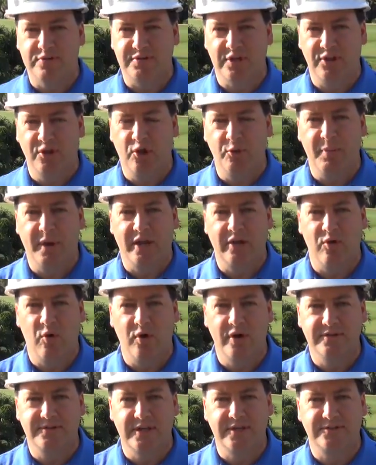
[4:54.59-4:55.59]
it's a little bit
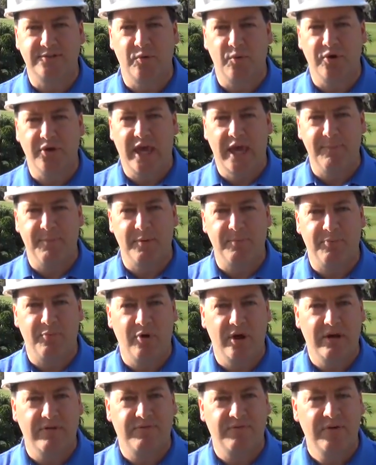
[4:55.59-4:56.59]
noisy, so we'll keep it
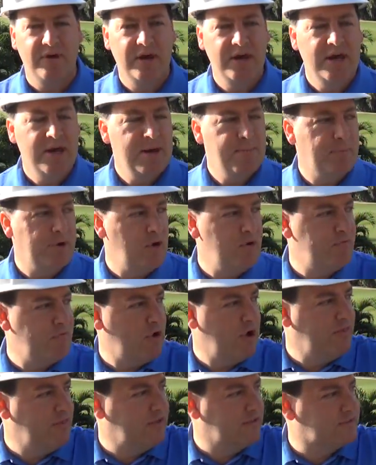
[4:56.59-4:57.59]
brief. But
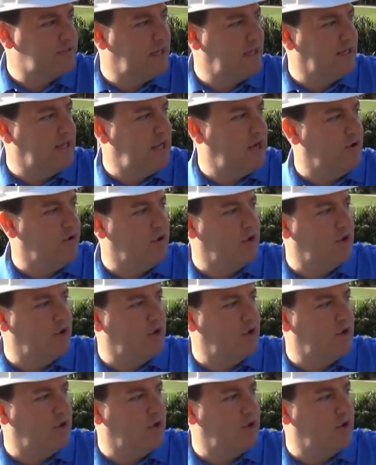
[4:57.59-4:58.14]
over on this end here,